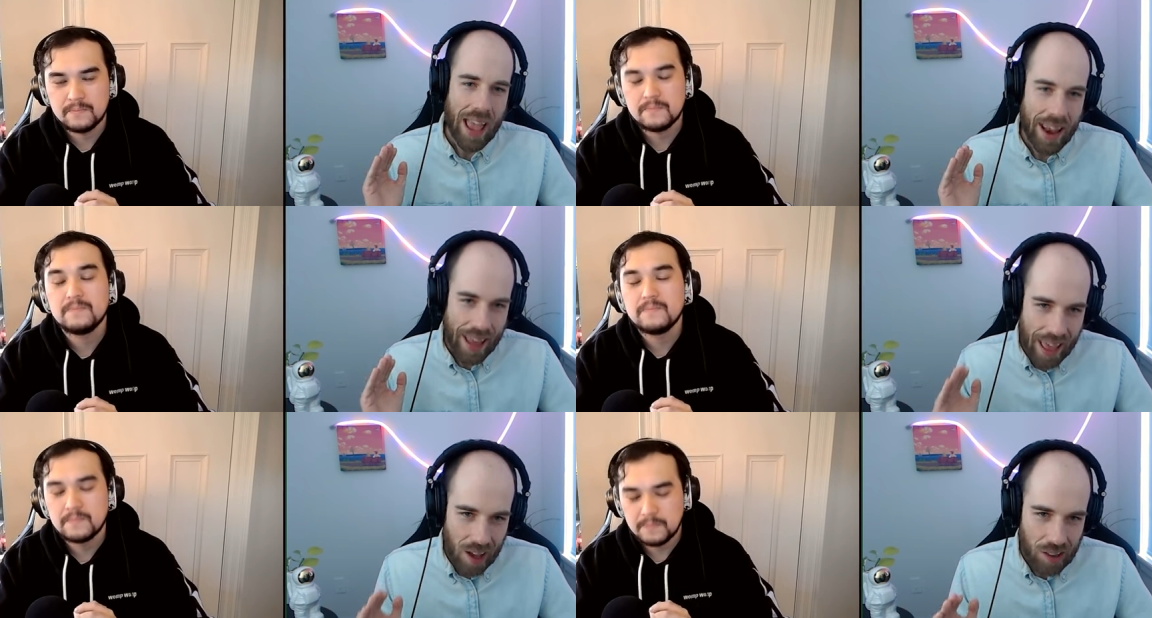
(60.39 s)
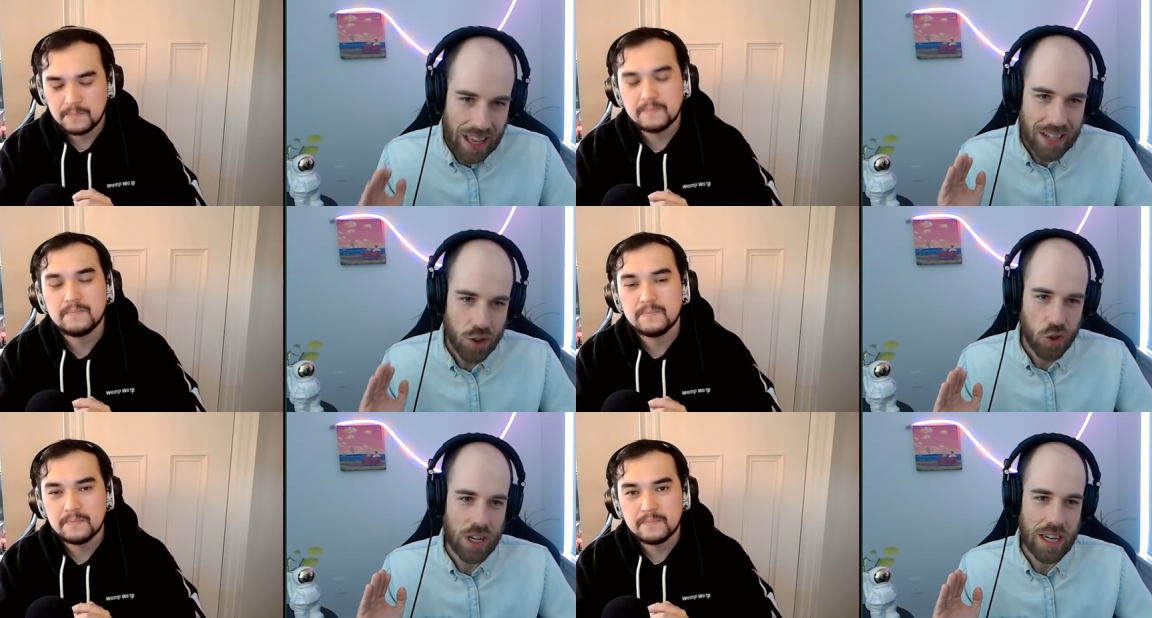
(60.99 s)
Speaker 1: and
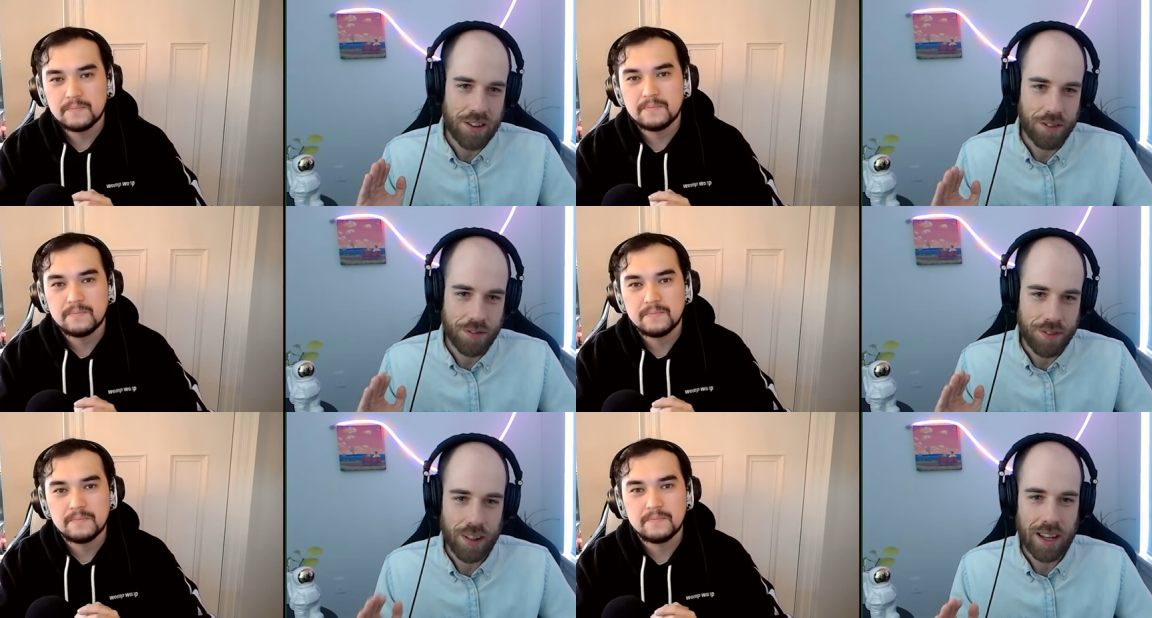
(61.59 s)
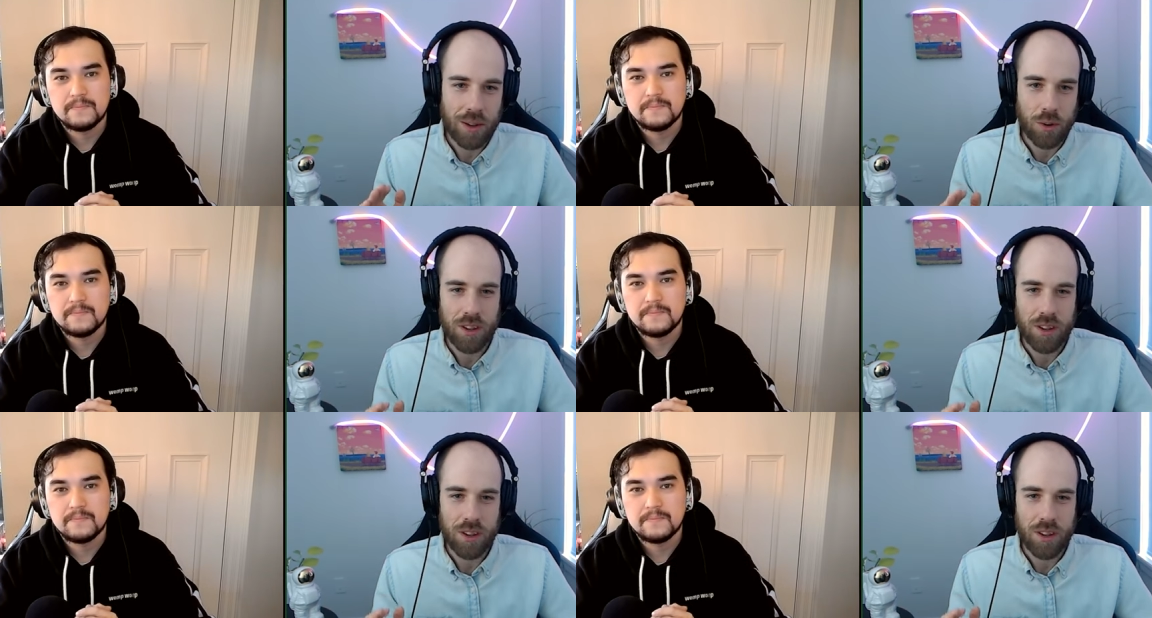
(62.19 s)
LNG to fill out